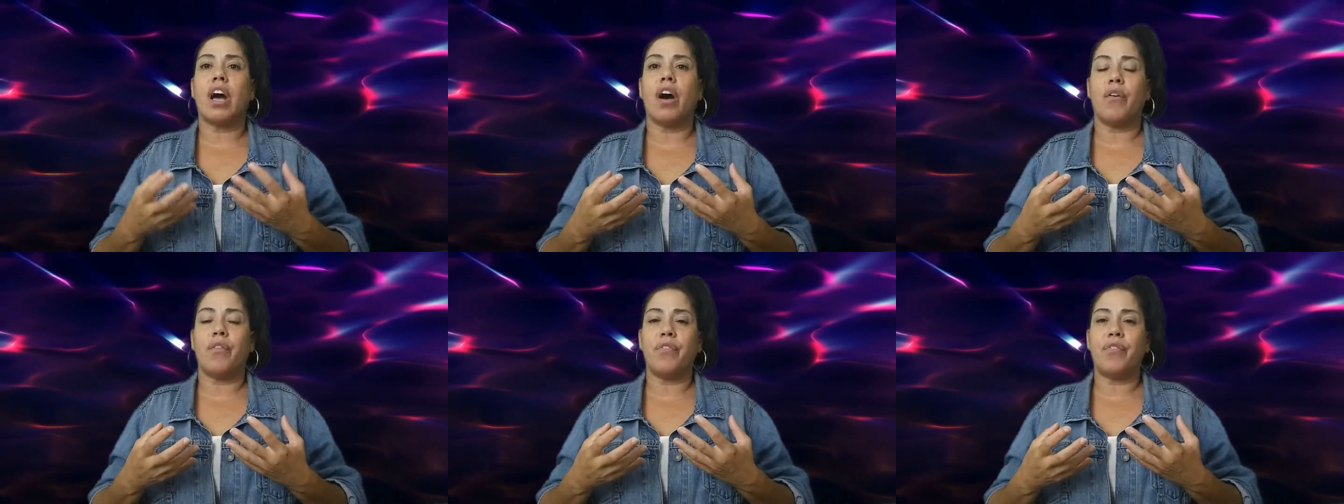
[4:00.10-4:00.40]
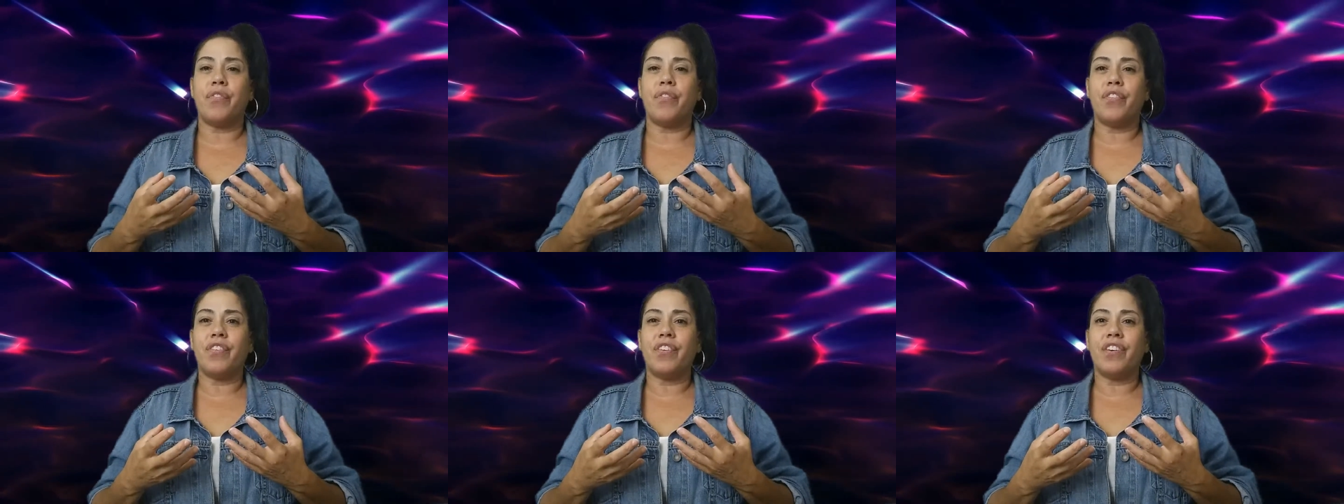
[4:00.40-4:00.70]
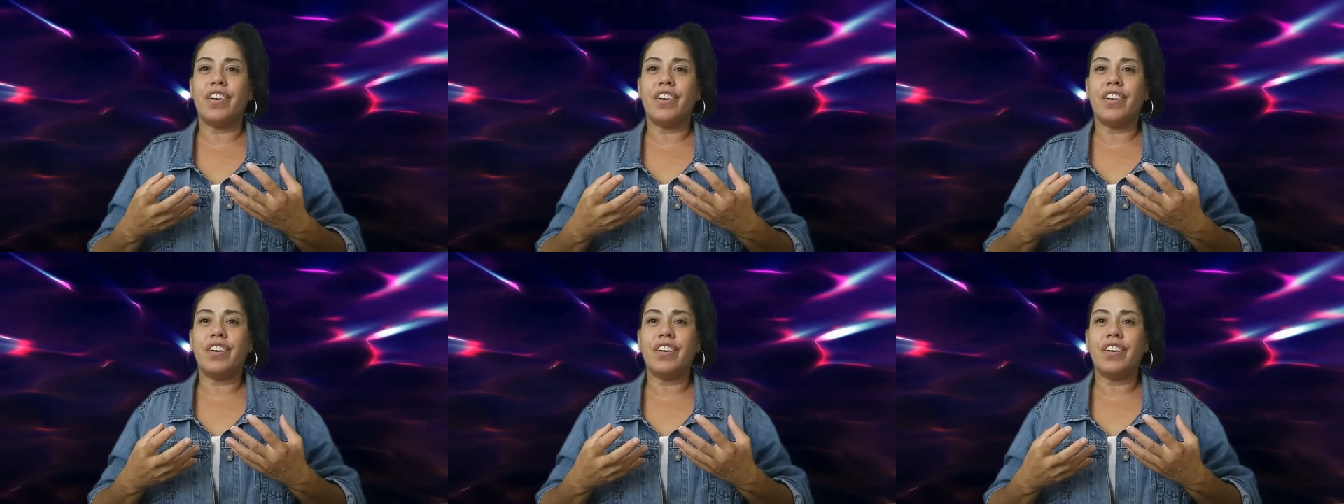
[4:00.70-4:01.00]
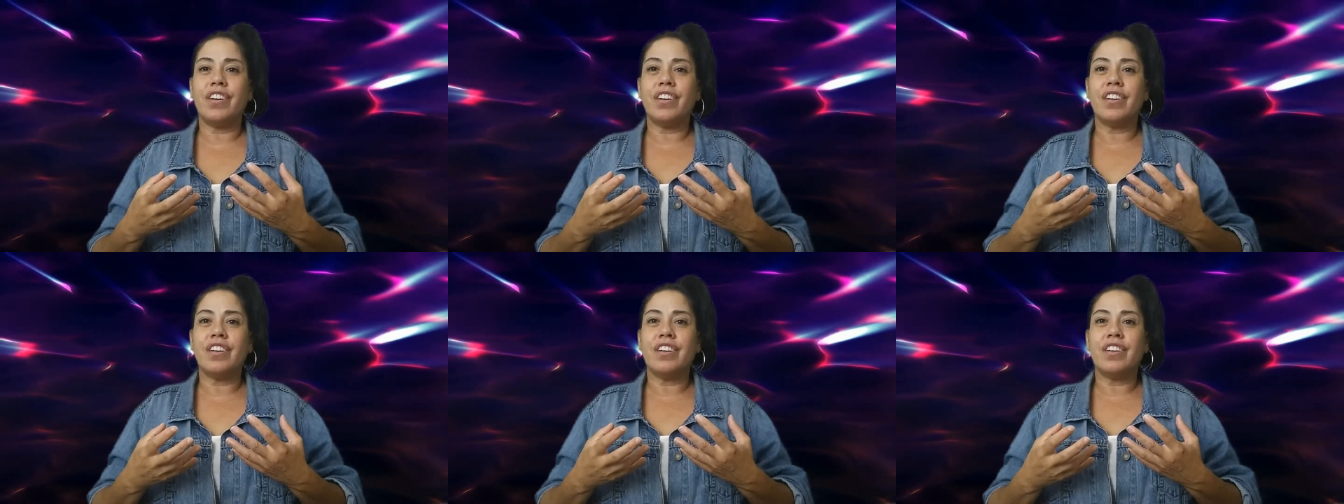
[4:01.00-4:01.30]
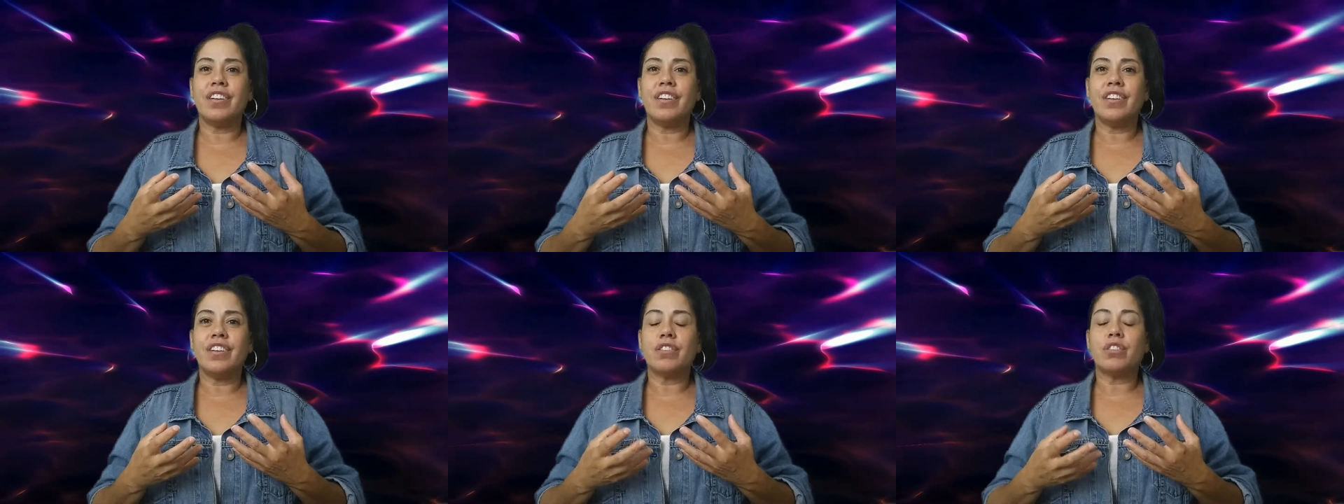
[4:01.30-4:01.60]
intelligent mind
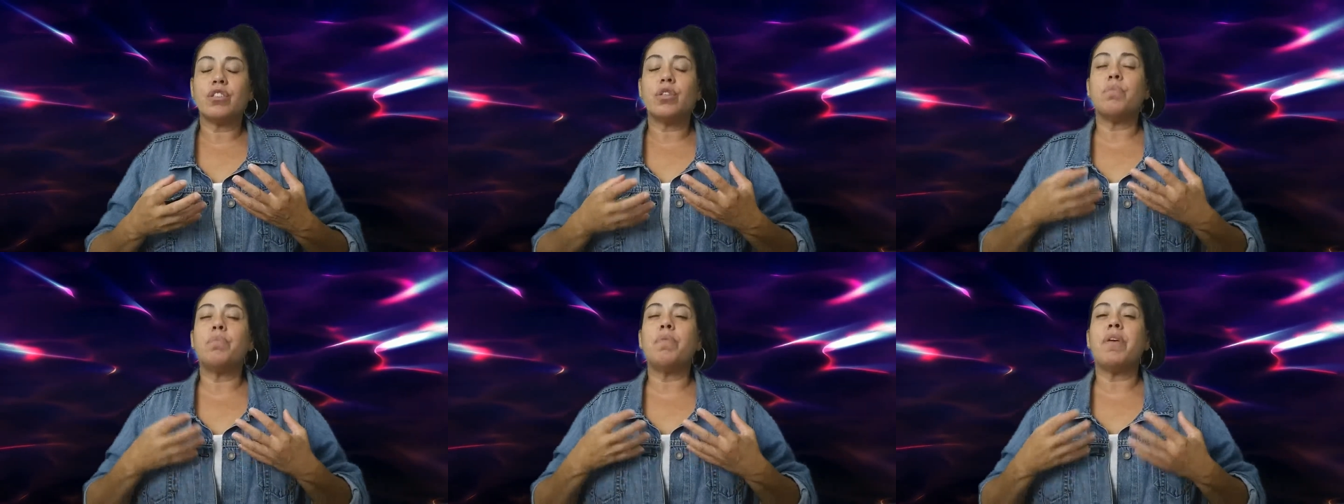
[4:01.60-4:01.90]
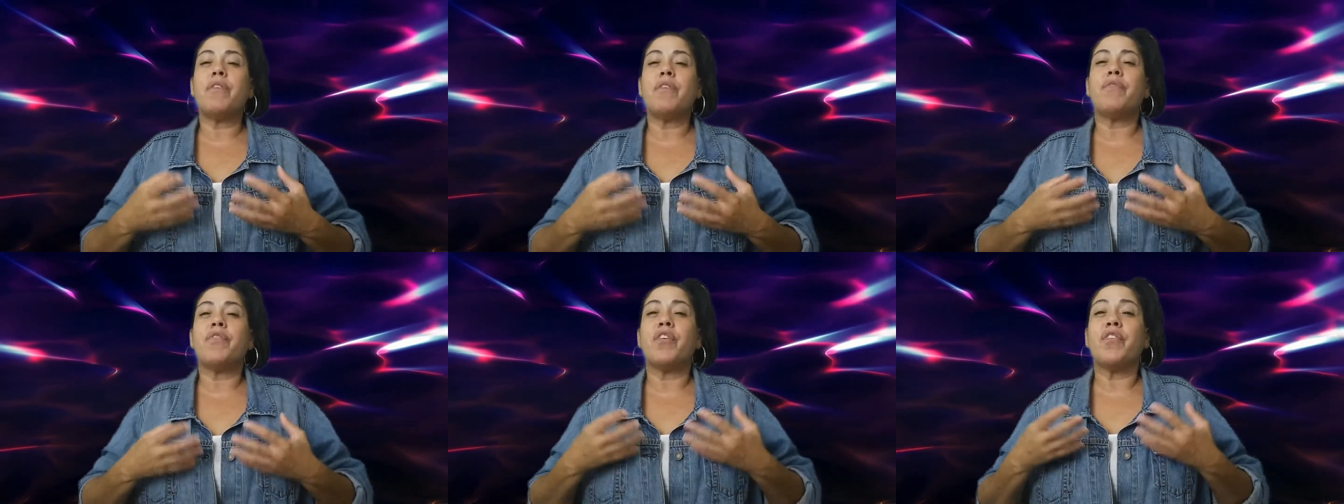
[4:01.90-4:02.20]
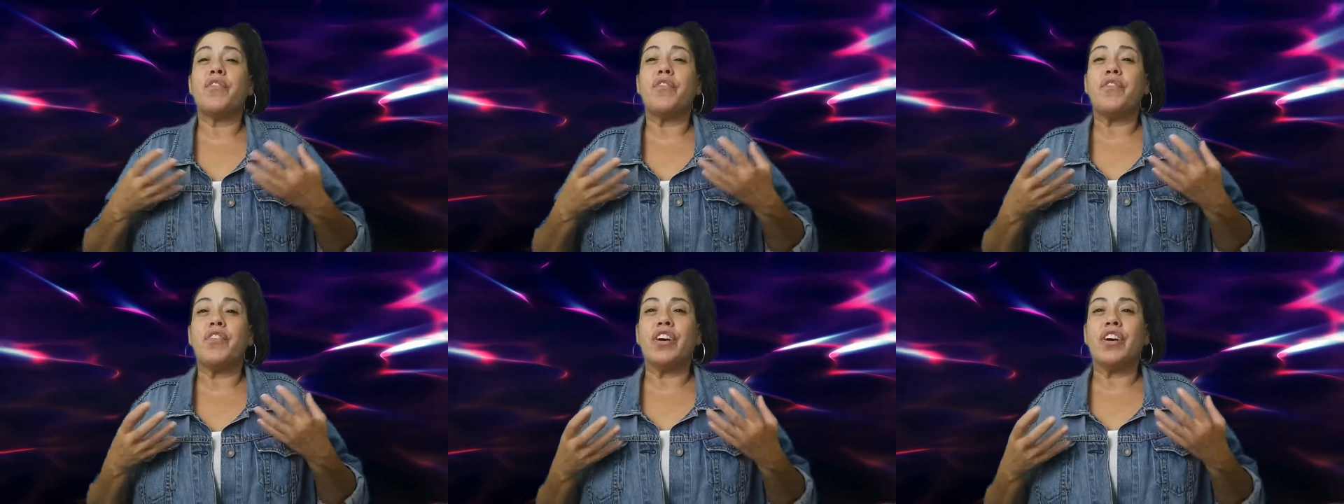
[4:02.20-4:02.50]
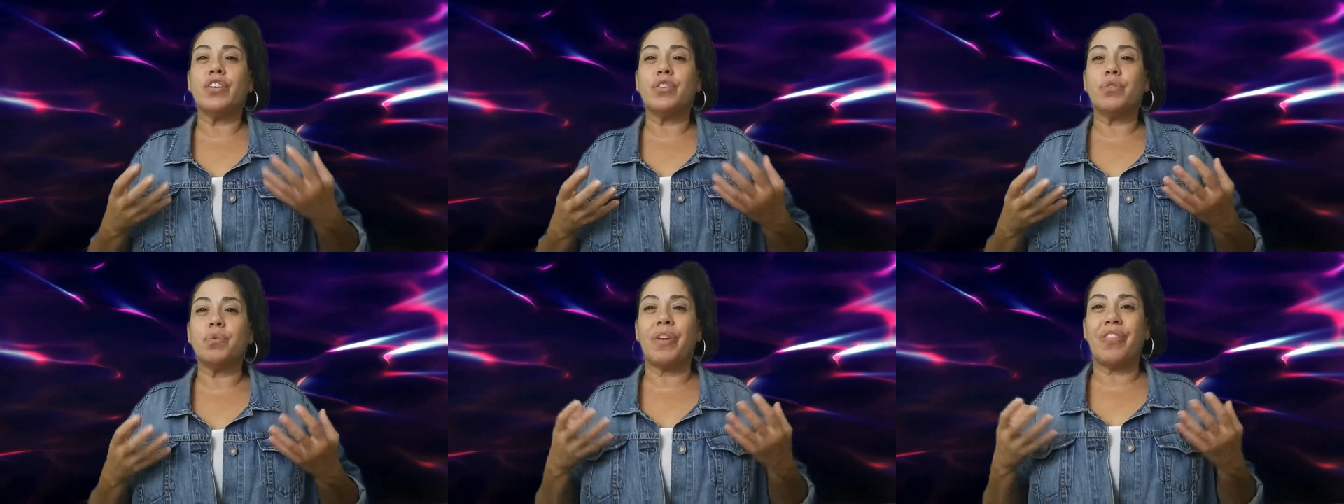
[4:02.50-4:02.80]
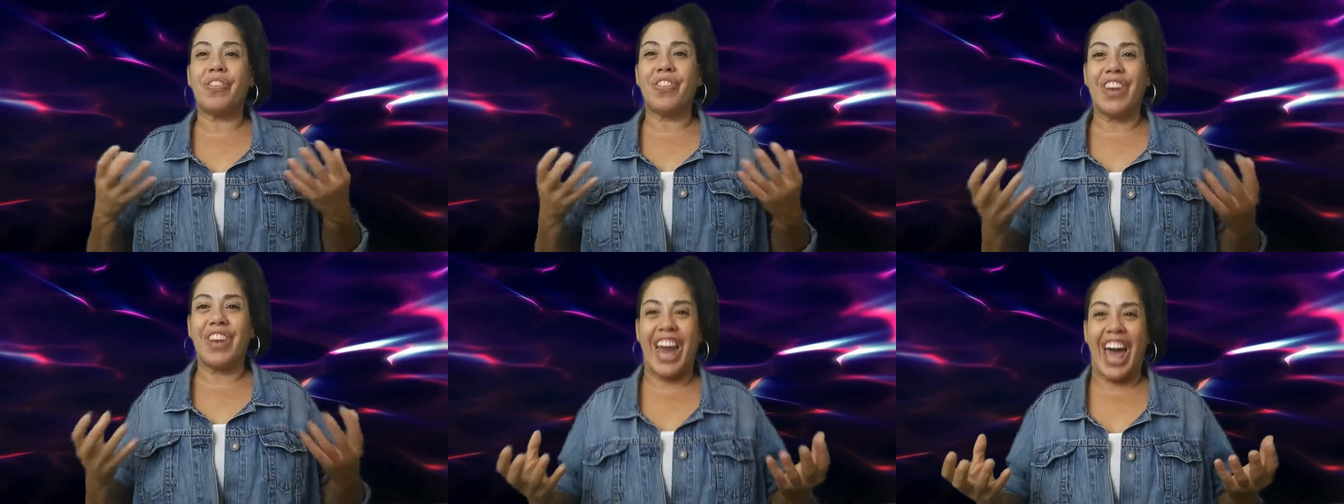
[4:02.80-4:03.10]
to create the pictures that
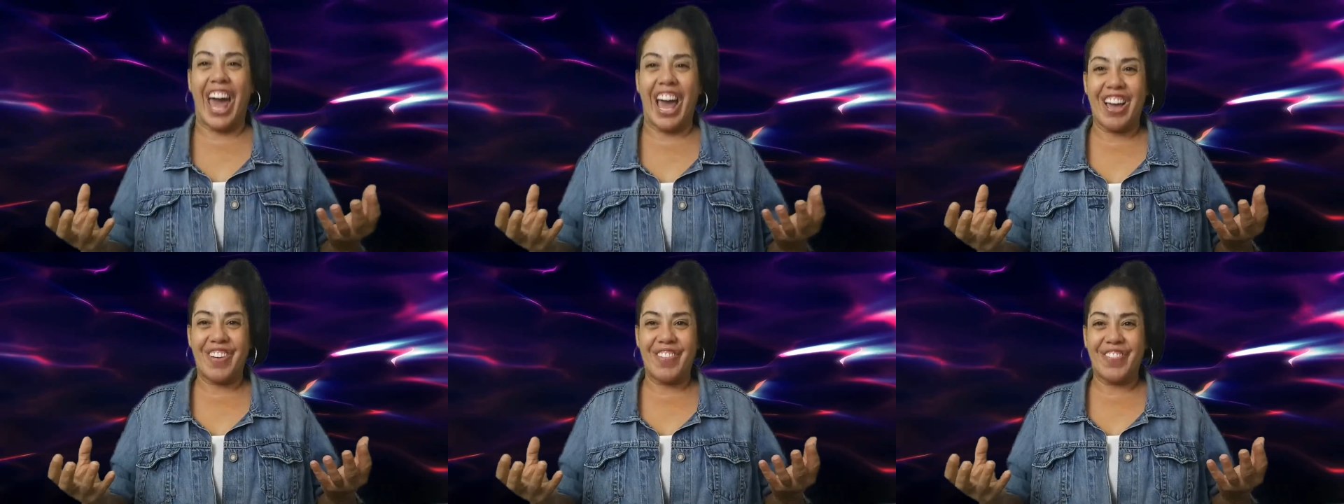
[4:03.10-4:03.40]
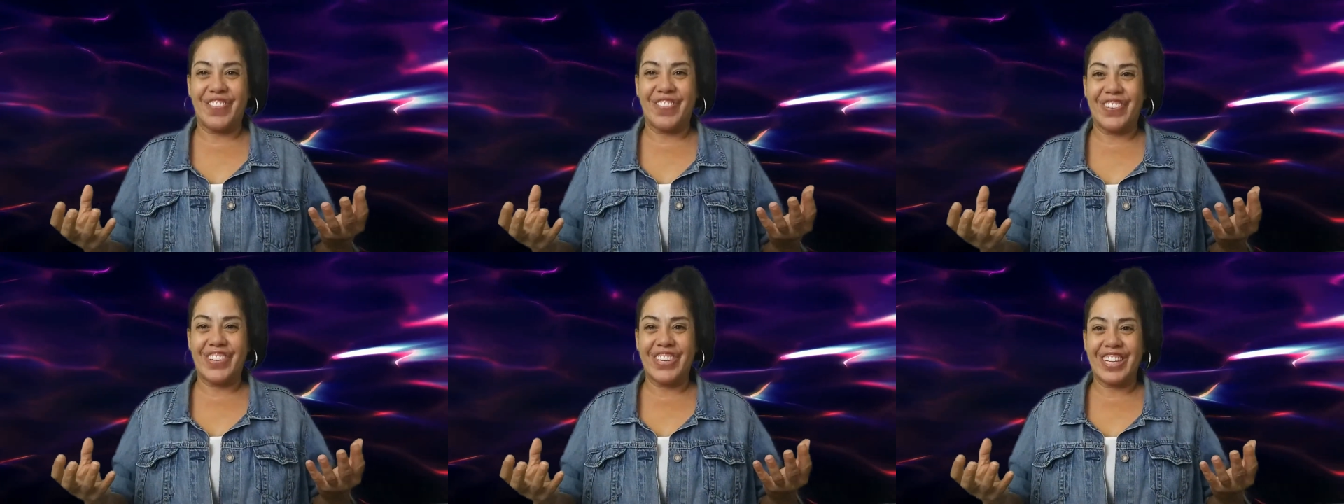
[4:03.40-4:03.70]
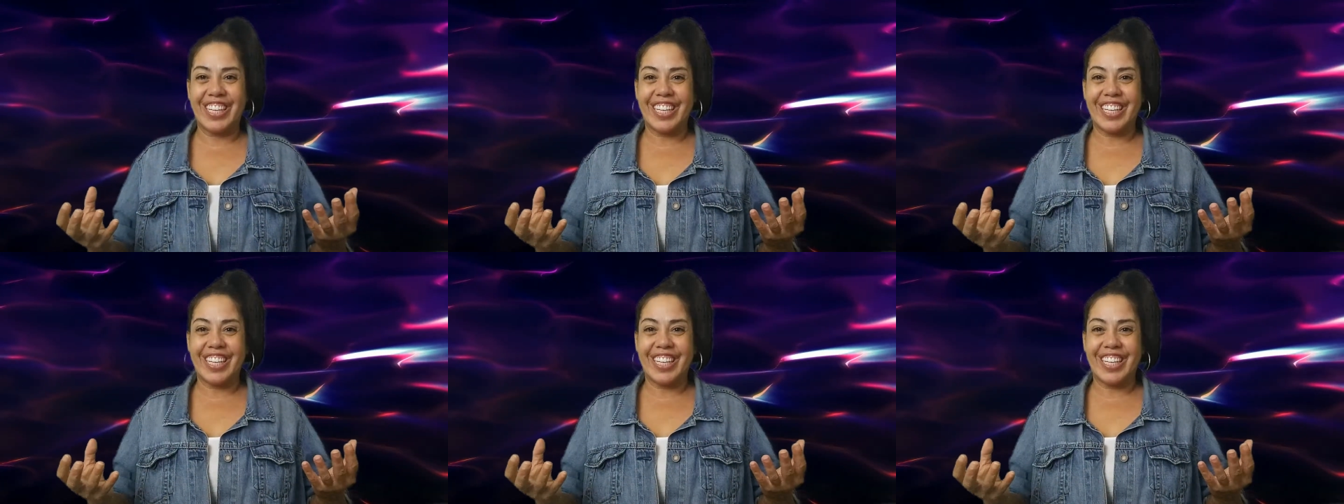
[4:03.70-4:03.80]
you see,